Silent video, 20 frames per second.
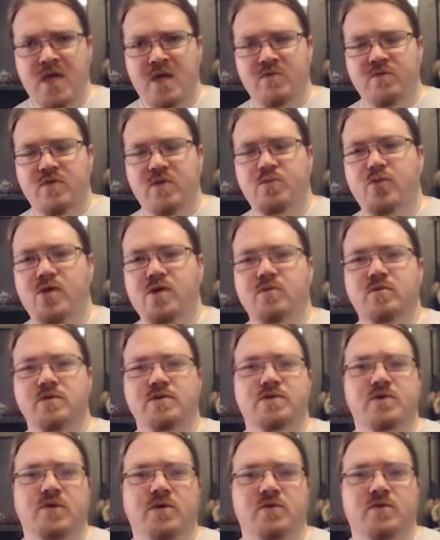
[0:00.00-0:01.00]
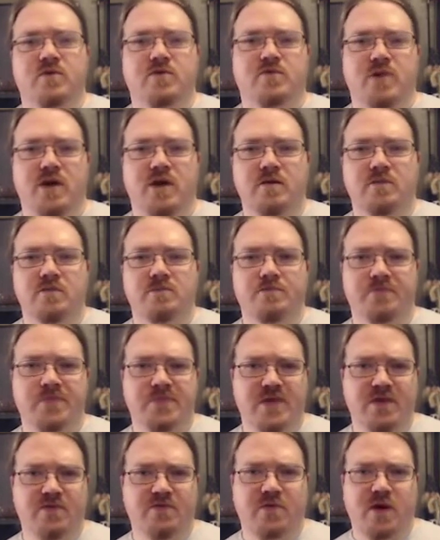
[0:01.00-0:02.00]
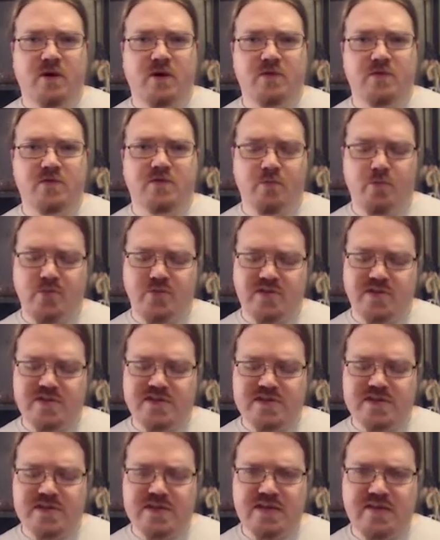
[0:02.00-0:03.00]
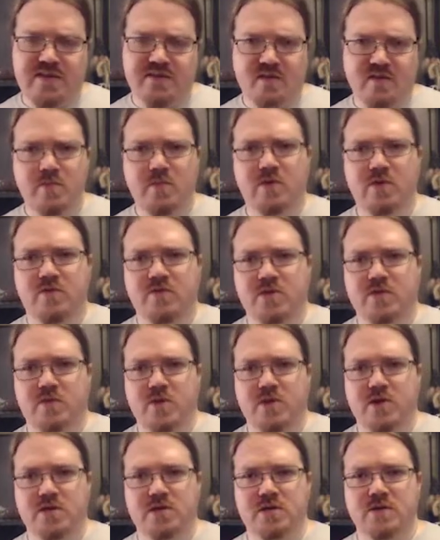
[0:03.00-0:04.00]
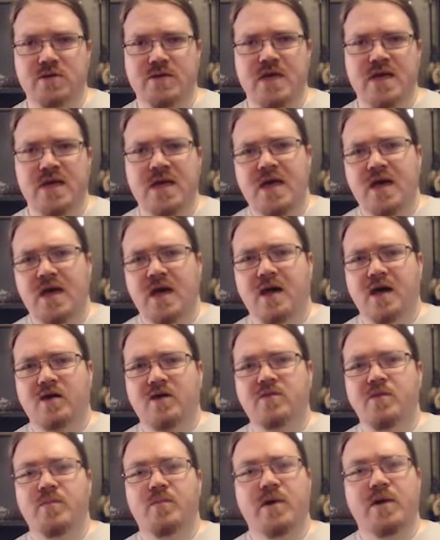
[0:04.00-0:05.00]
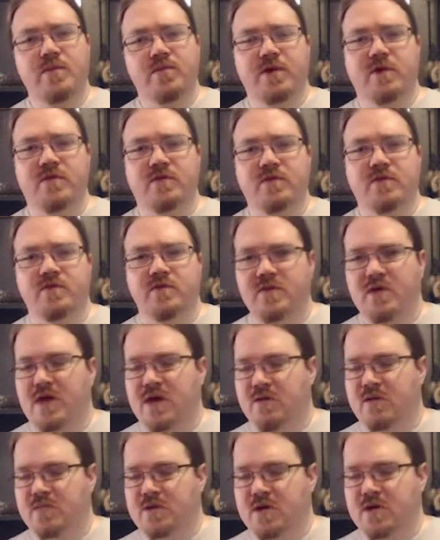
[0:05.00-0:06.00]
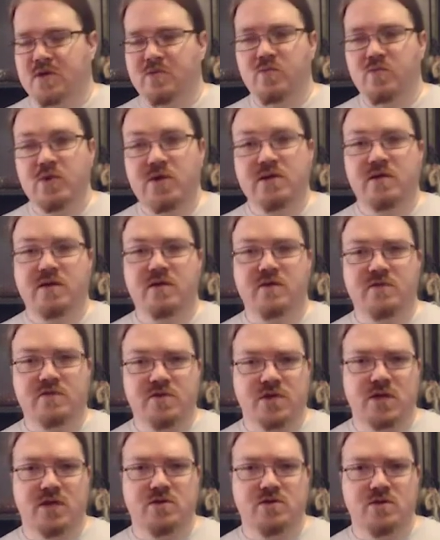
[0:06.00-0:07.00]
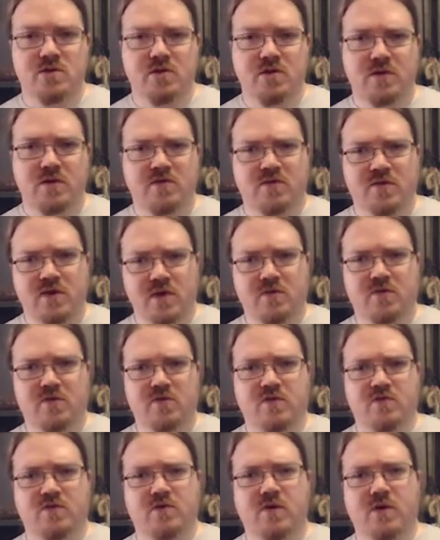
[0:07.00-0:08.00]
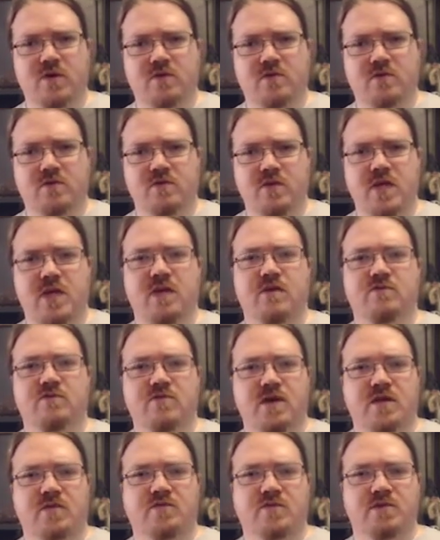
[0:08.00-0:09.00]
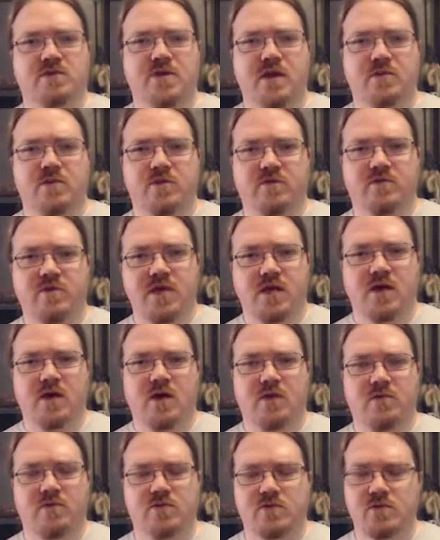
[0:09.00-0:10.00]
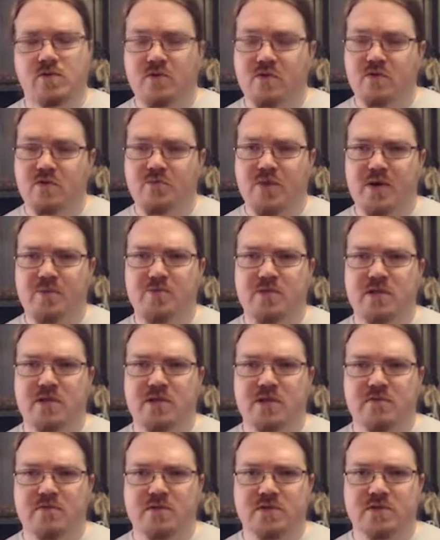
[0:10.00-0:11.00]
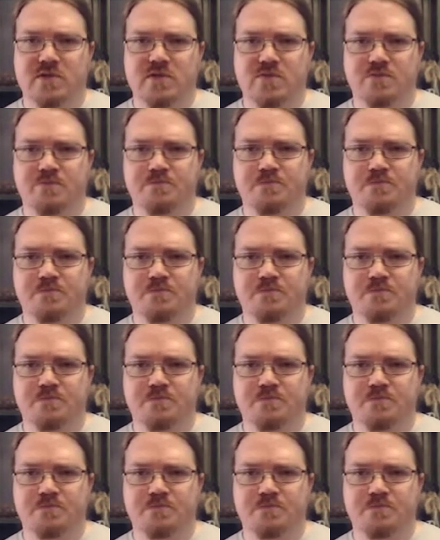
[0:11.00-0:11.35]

The prequel to Curse of Strahd, Howls, presented a similar situation. I know that my players at the time did not realize the danger and decided to try to stay and fight the shambler they encountered, despite being level 2.